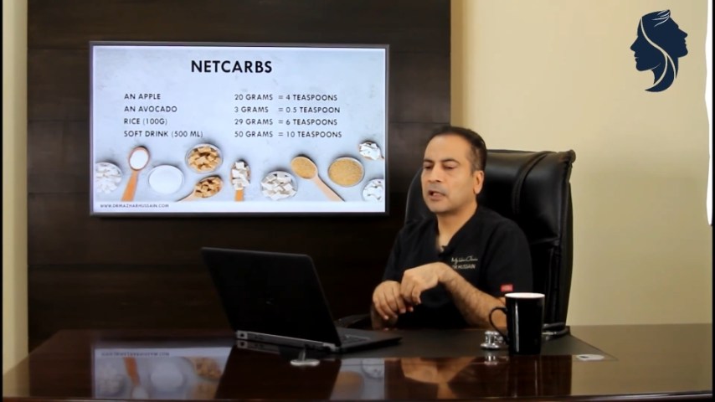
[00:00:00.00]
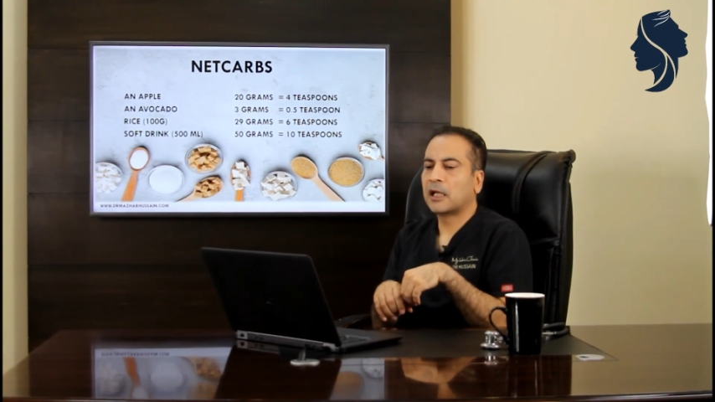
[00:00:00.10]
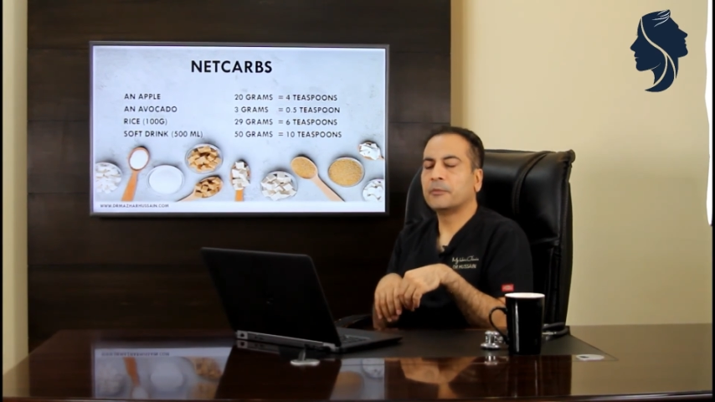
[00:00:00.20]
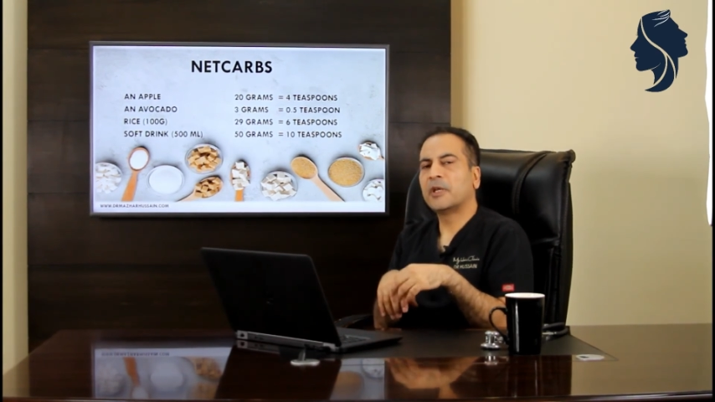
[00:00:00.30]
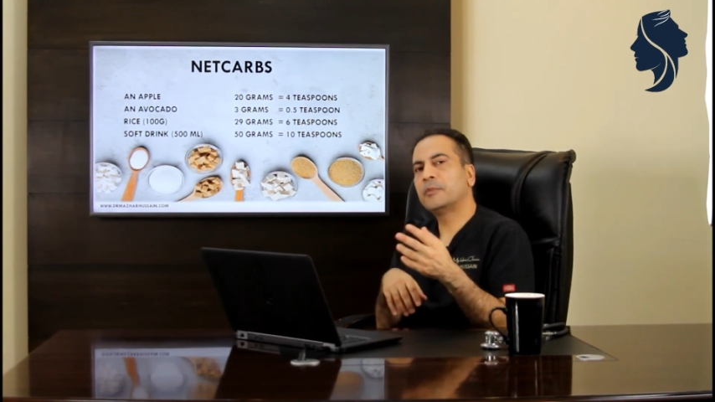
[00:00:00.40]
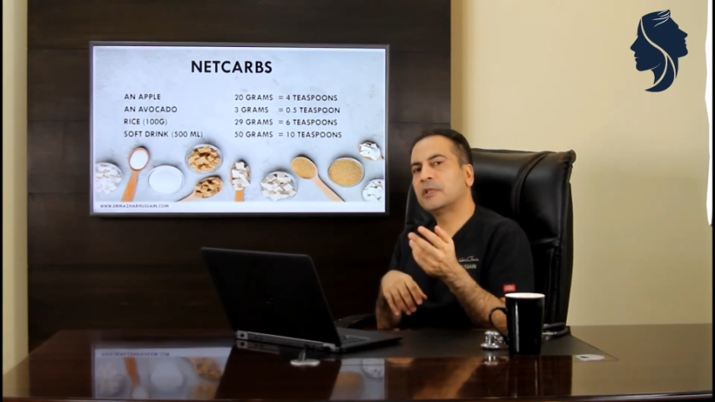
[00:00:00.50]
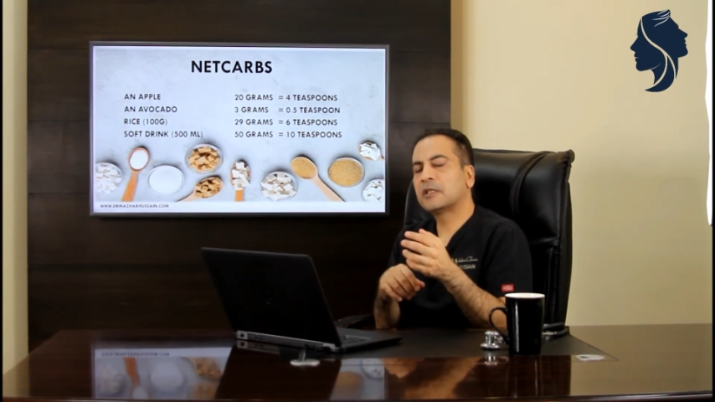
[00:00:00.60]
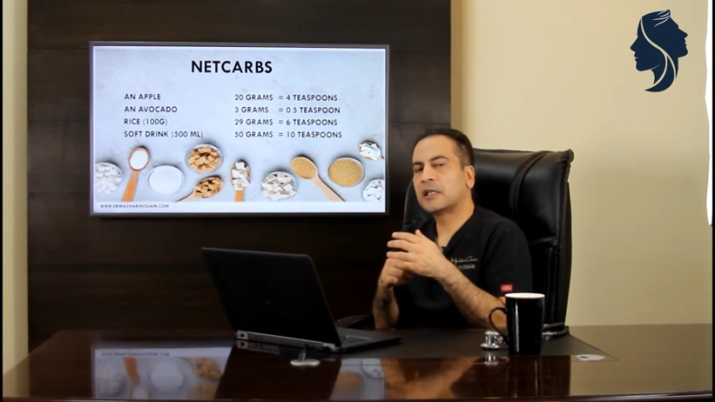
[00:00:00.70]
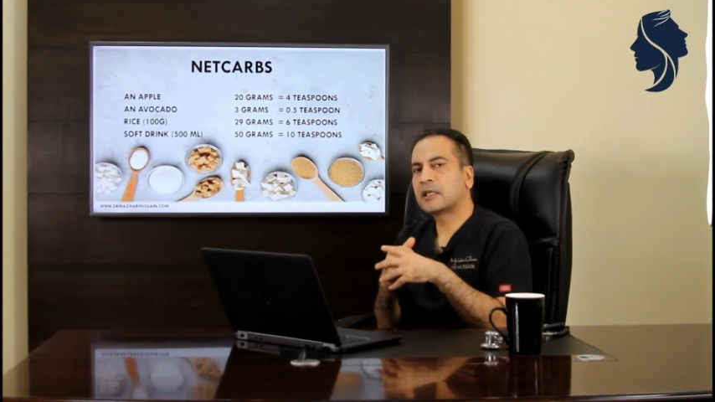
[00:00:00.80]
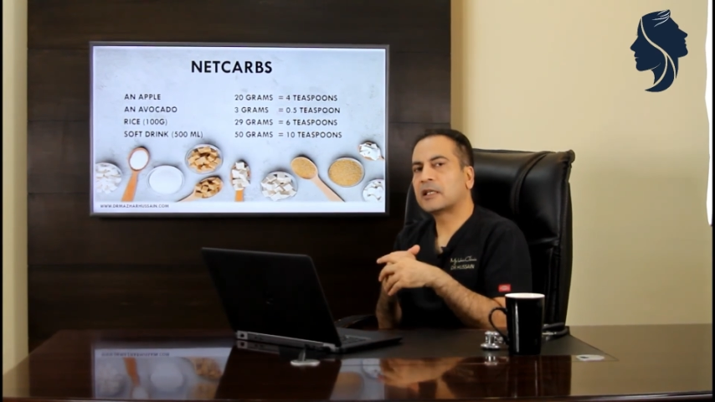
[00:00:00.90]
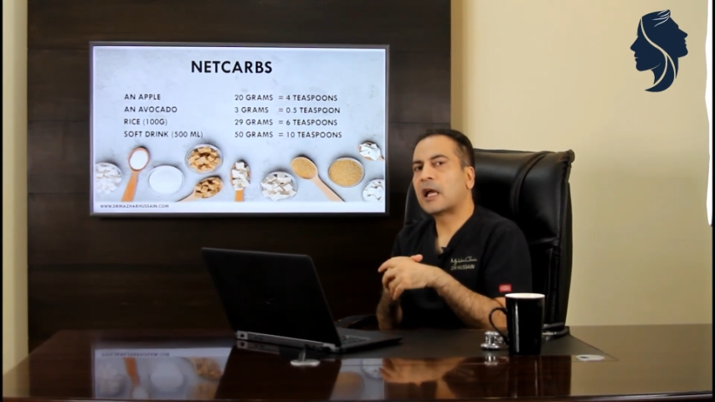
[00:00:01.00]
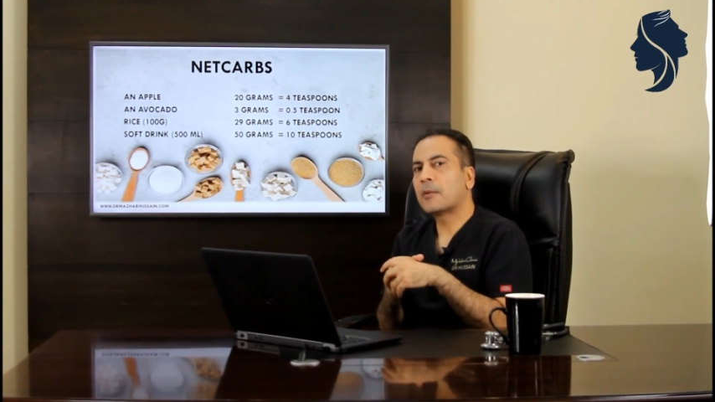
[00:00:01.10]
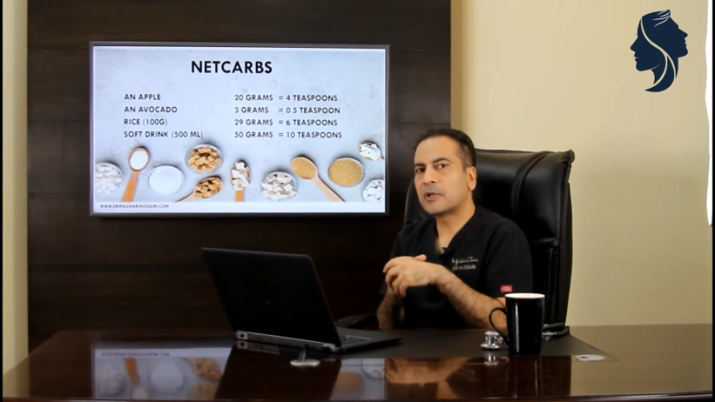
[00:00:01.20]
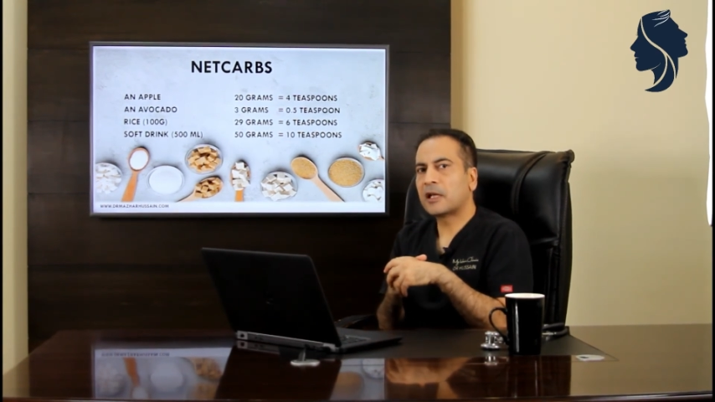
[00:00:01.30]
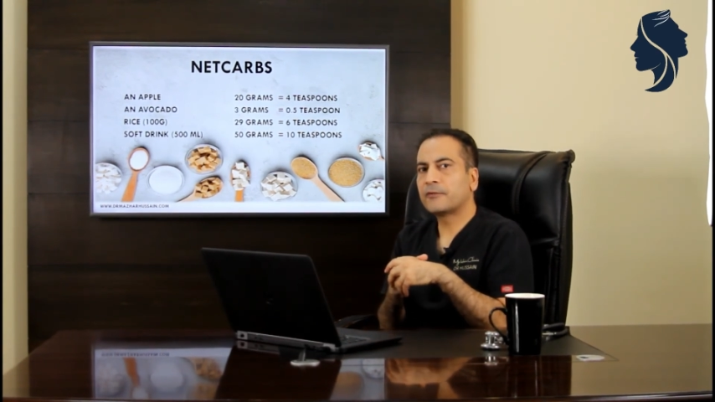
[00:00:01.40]
and maybe take an
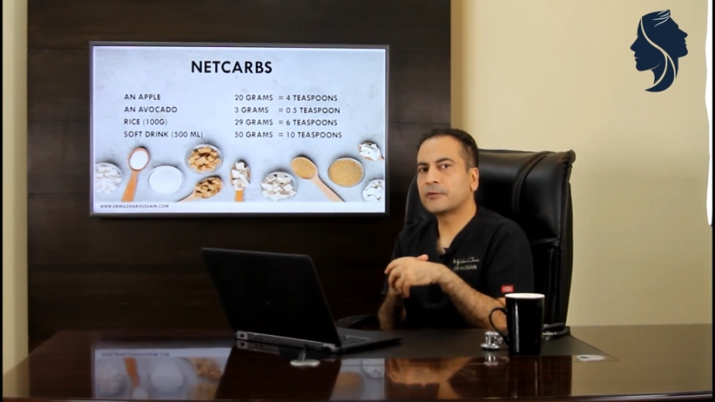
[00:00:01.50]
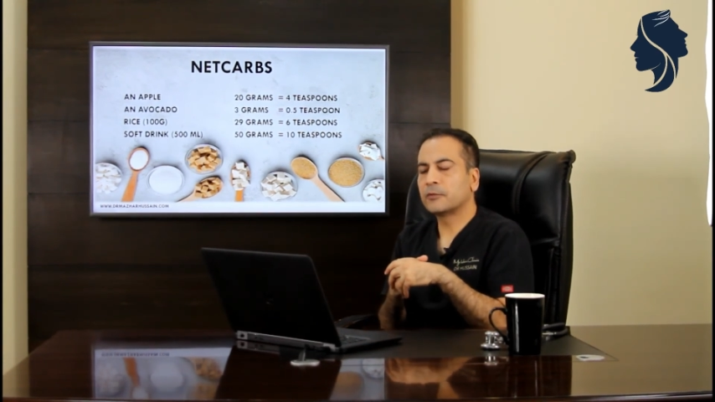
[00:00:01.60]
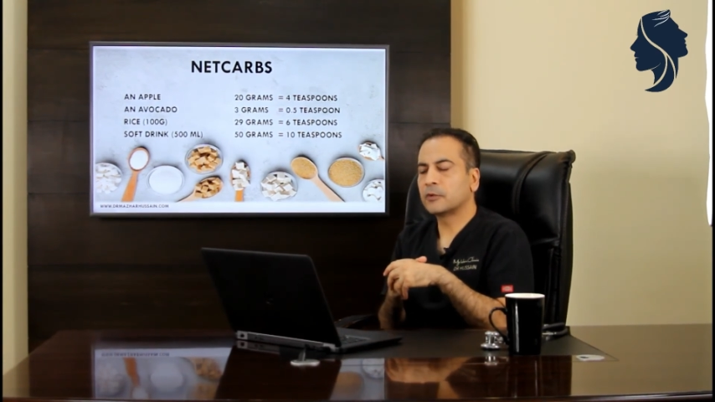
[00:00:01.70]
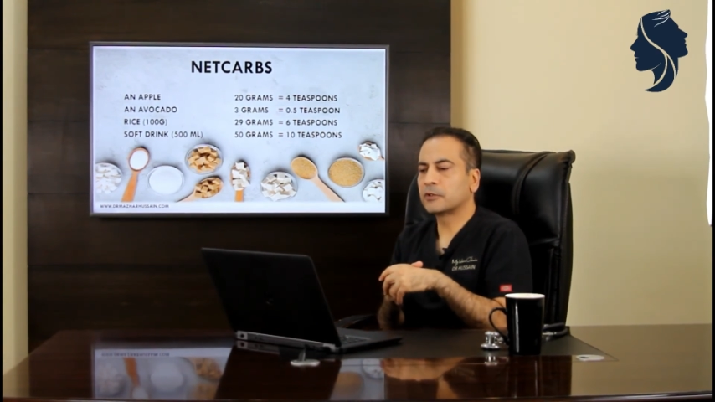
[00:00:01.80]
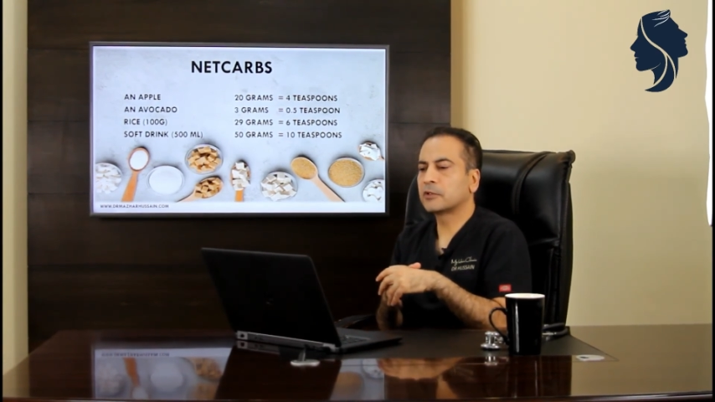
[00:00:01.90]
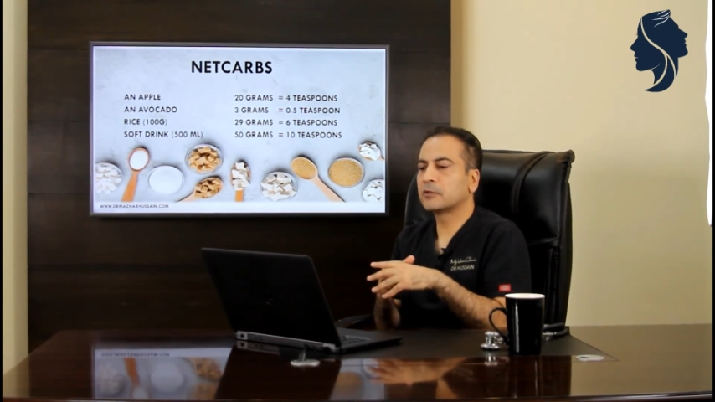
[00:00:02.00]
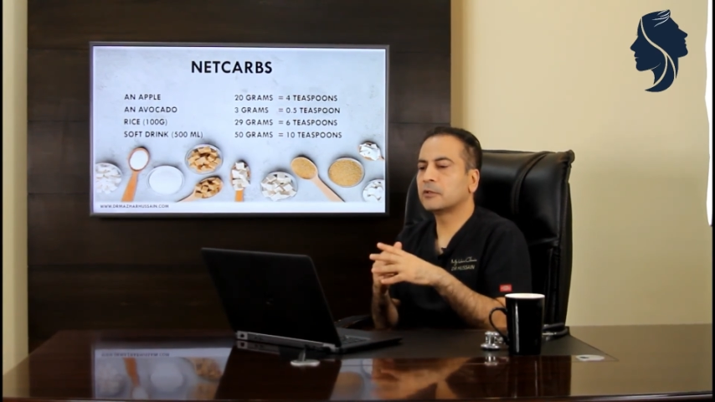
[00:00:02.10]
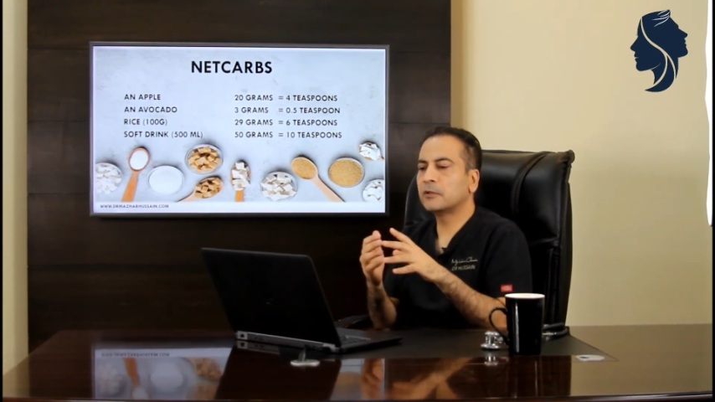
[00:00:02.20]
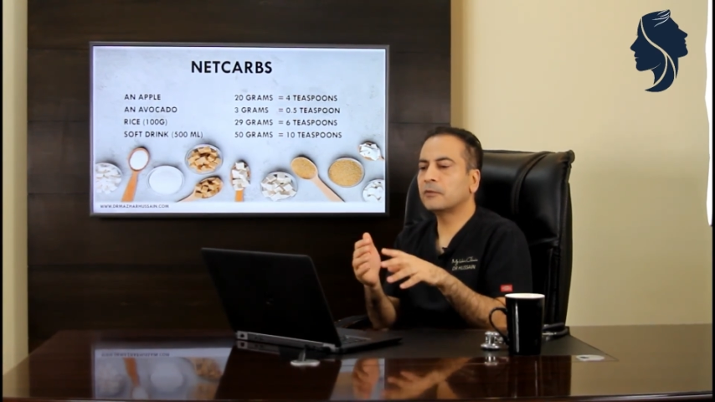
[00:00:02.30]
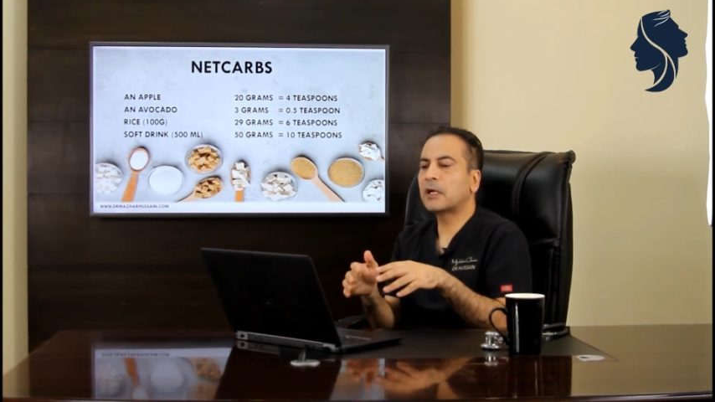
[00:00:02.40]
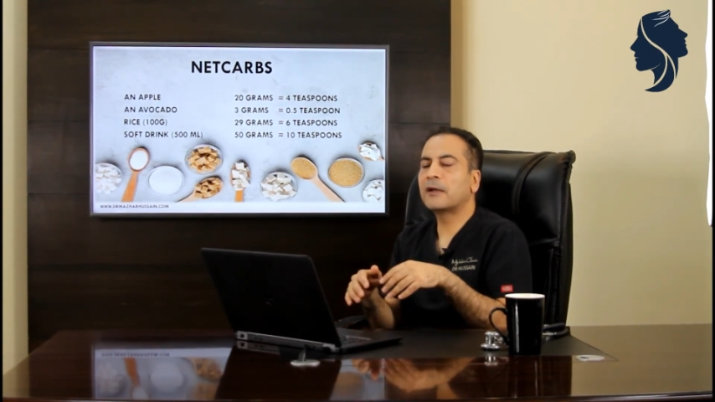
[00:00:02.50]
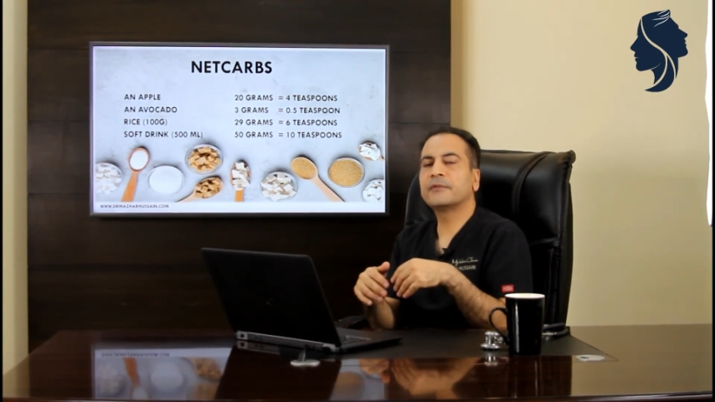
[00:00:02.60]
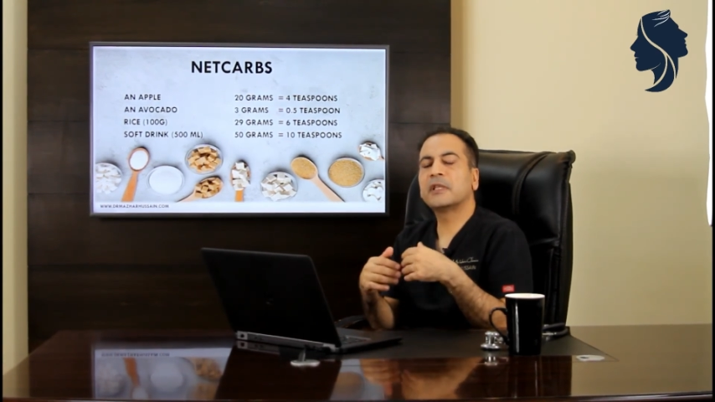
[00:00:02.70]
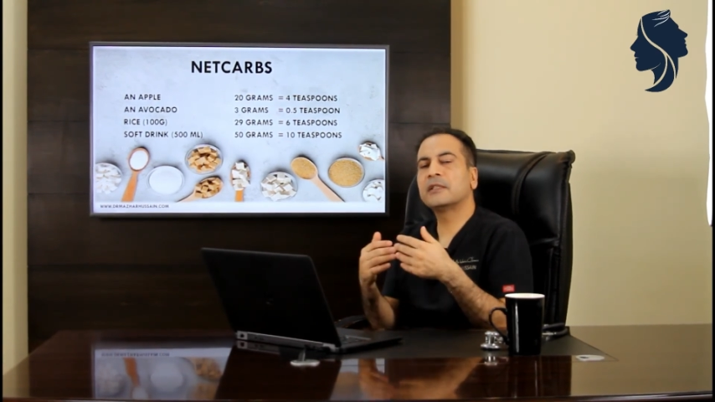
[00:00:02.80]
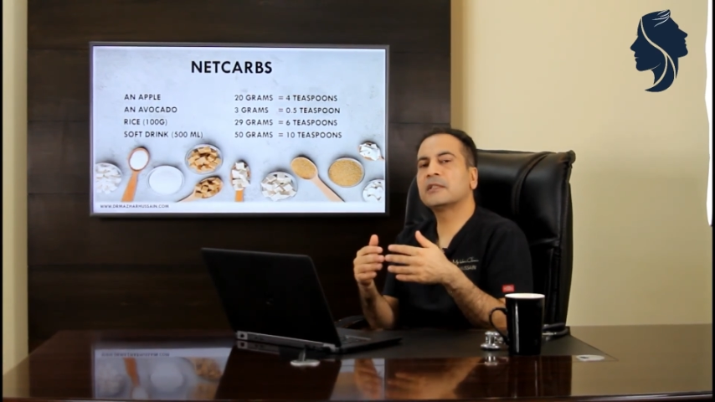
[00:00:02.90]
apple afterwards. You
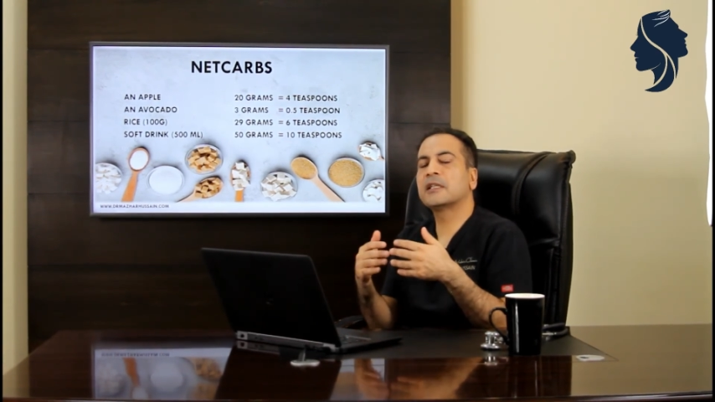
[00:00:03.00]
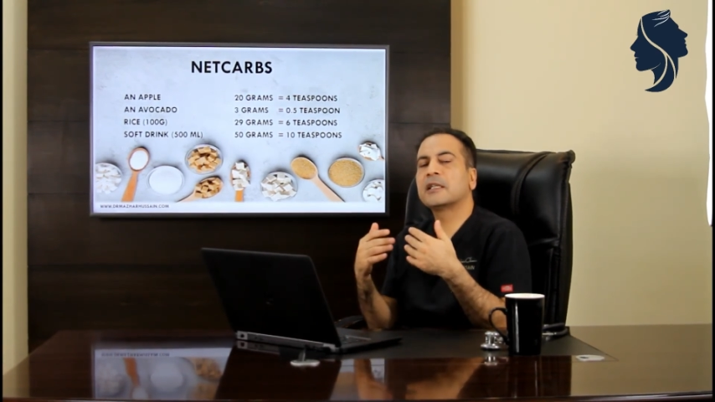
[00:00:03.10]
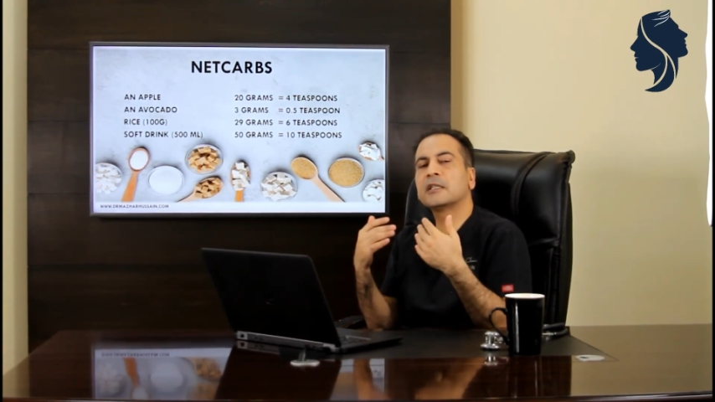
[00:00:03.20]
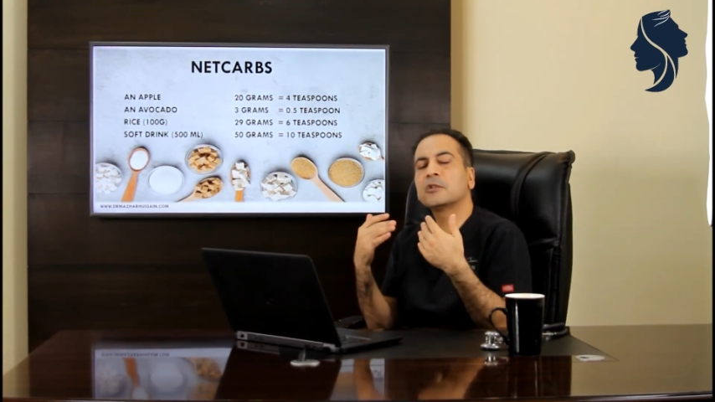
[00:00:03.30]
have then taken